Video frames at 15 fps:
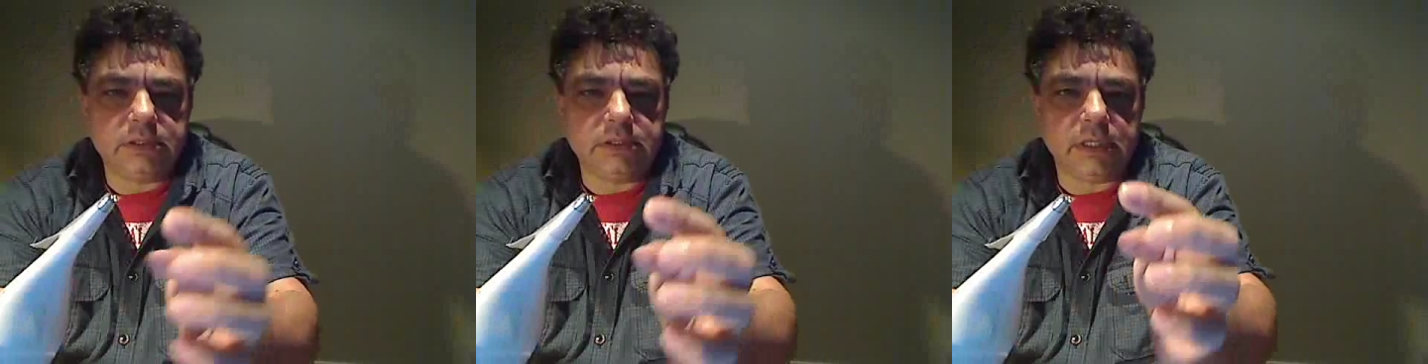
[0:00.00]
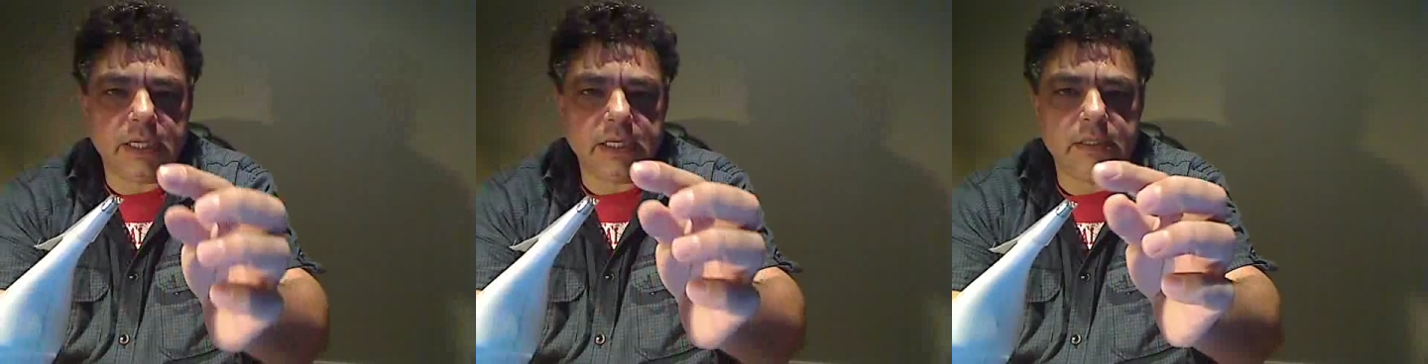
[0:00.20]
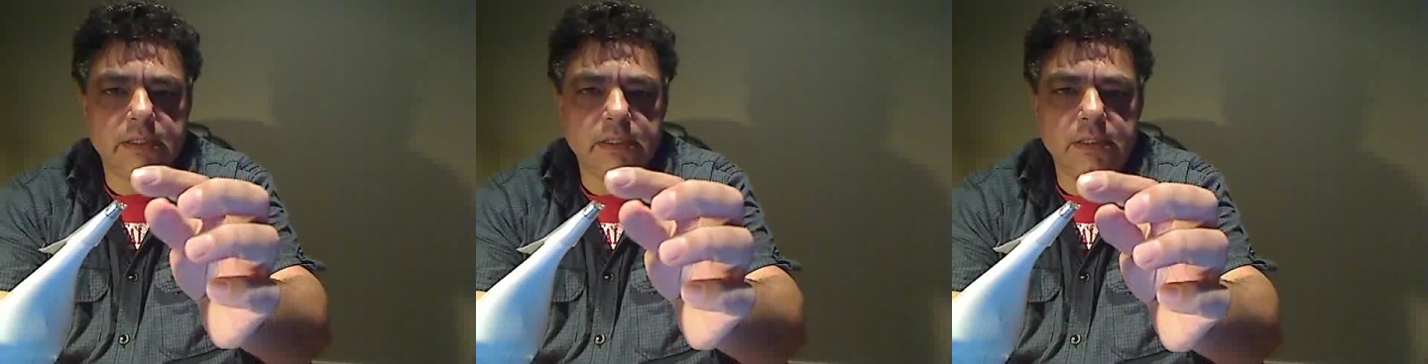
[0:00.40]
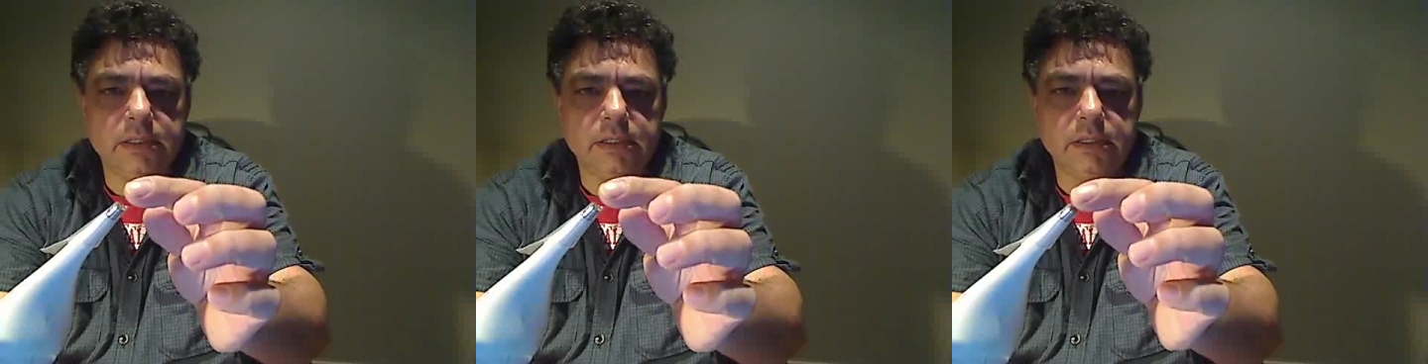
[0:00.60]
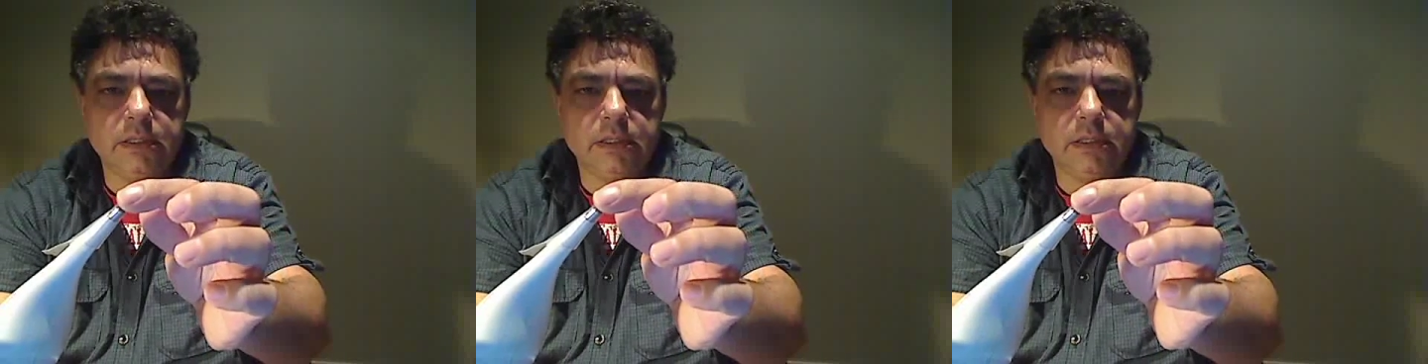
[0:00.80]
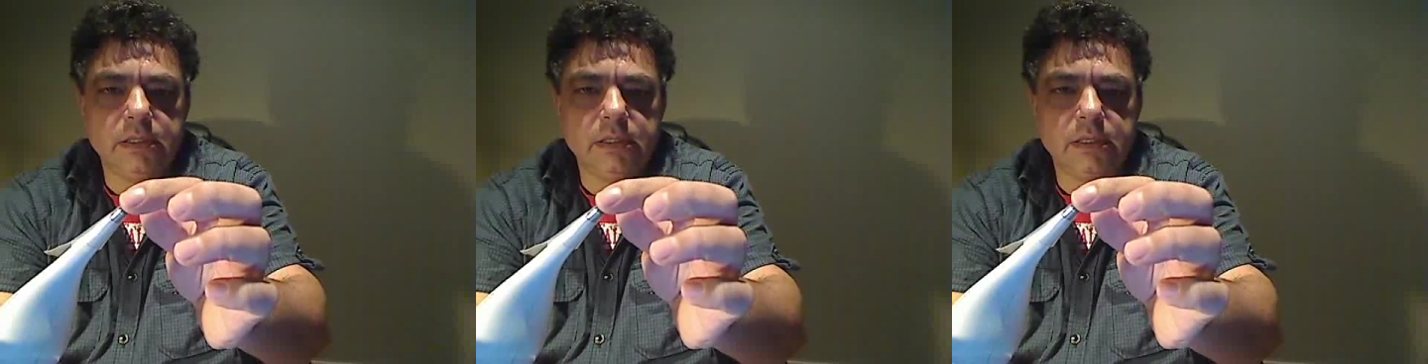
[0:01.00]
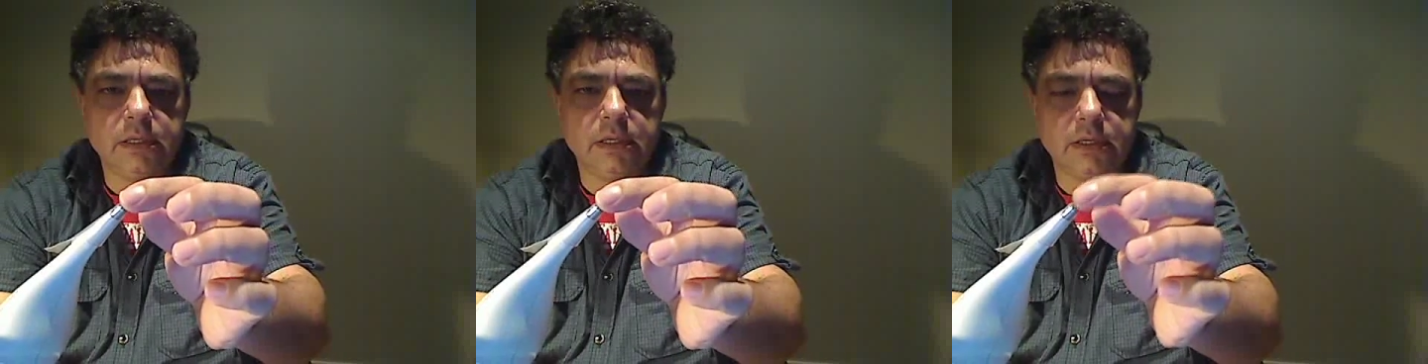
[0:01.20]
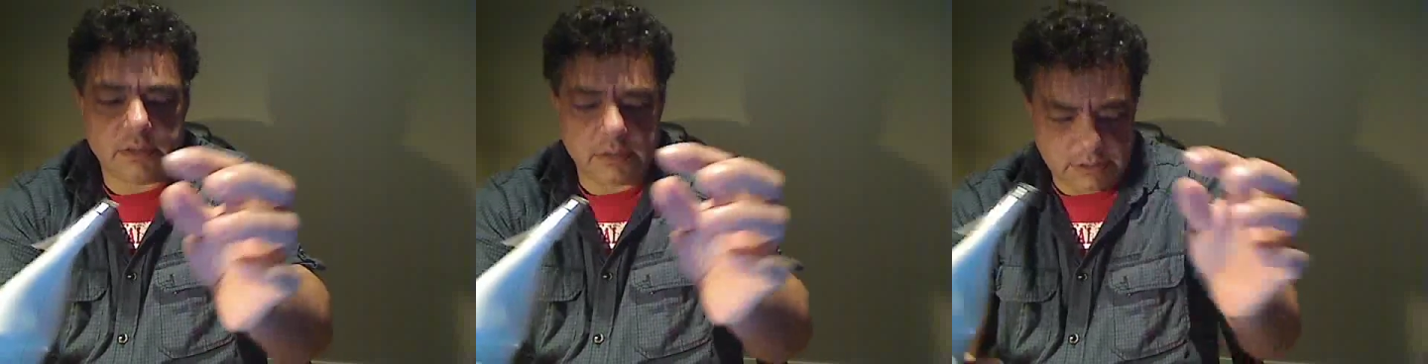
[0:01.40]
tight
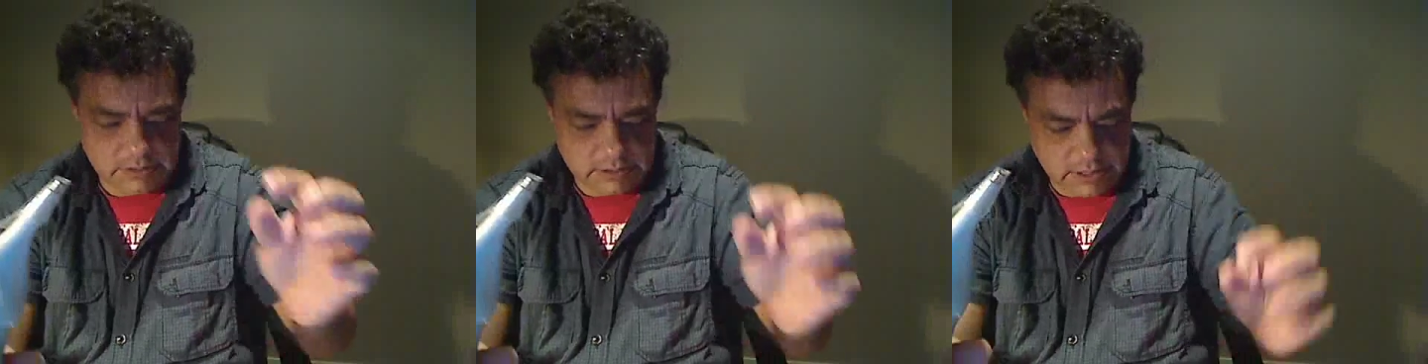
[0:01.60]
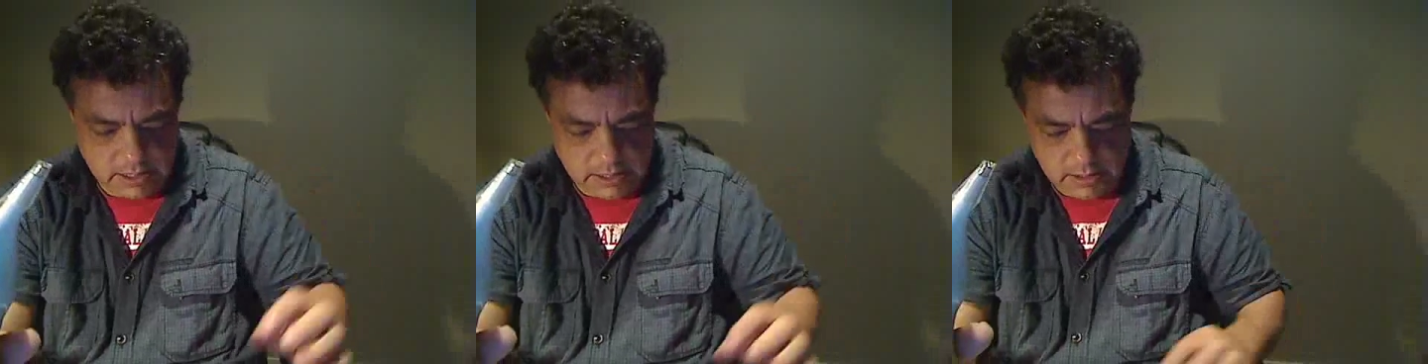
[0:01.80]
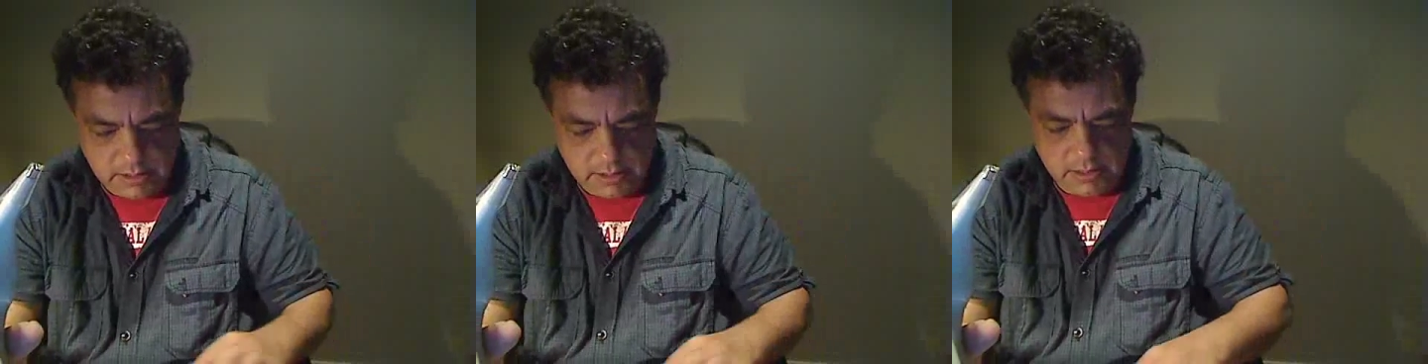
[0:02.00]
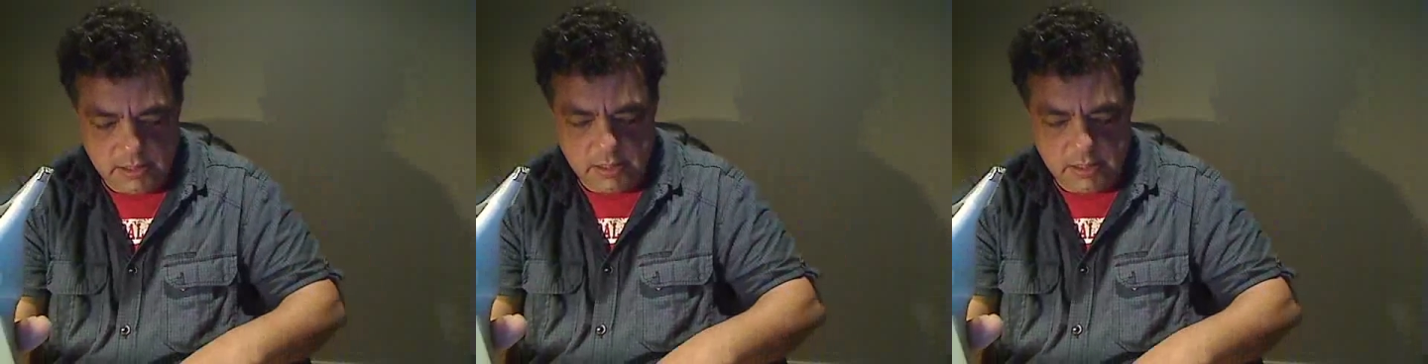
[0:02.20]
across there.